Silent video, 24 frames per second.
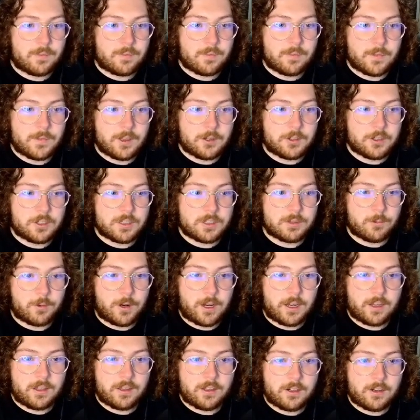They're just
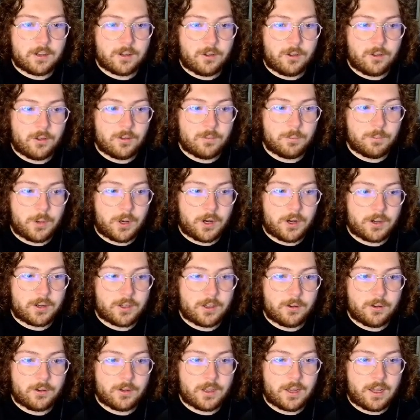regular old
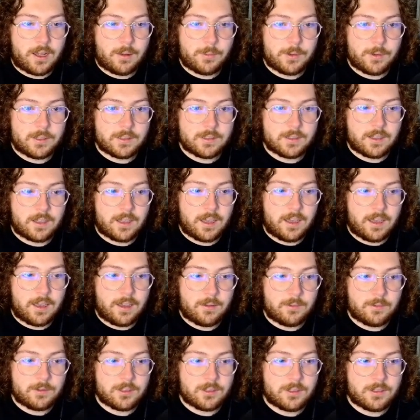barcode copies of the
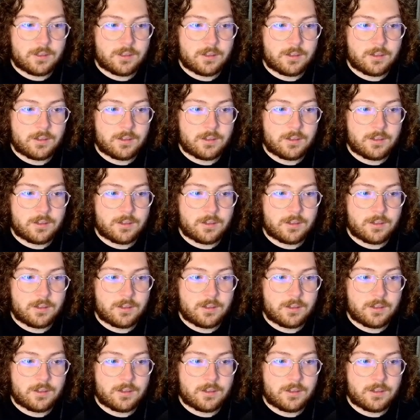games.